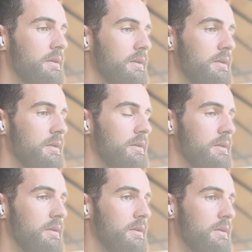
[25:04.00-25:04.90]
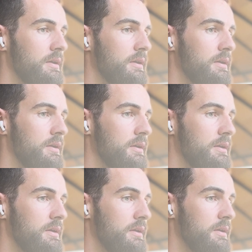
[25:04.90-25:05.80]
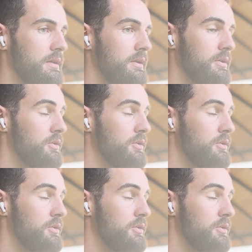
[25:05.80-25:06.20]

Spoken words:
(no one is talking)